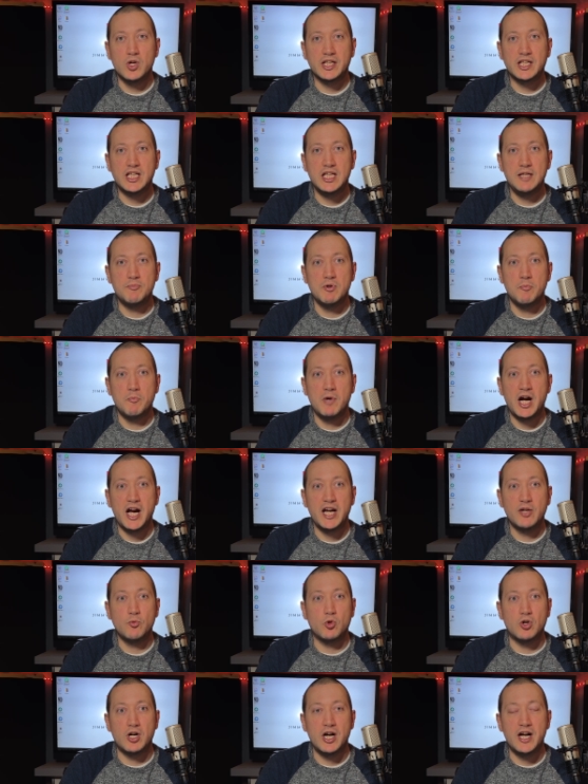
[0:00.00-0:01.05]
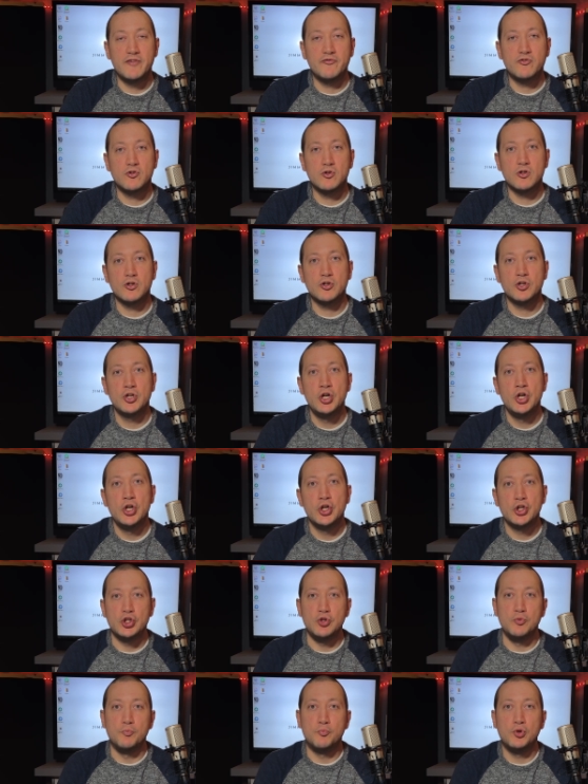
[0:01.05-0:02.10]
to keep in mind wherever
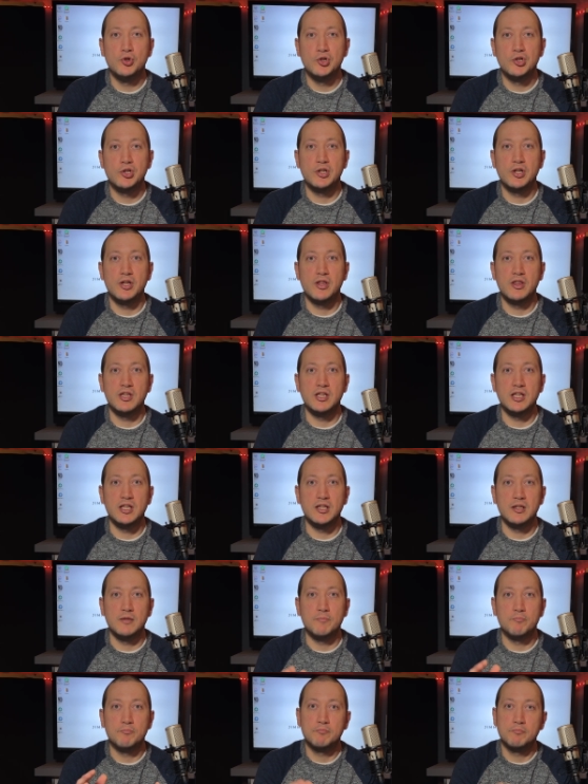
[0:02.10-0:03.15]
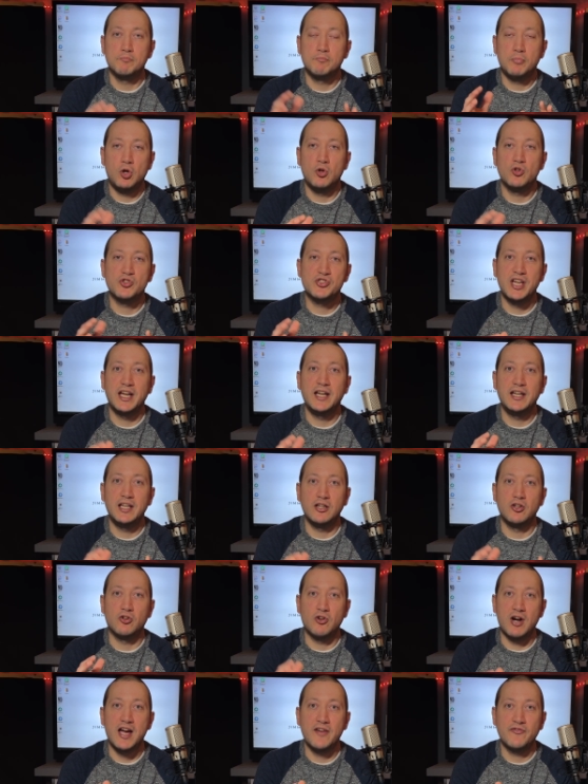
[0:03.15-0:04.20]
you put the pulsating
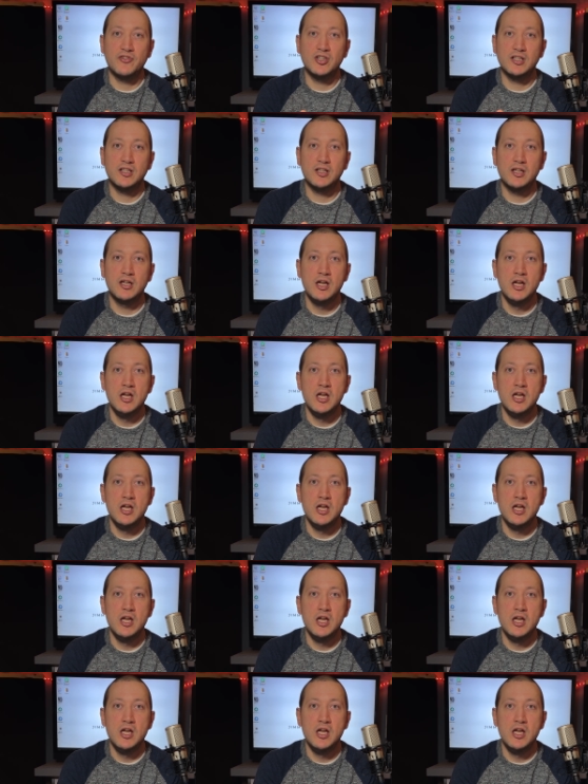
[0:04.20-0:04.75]
graphic,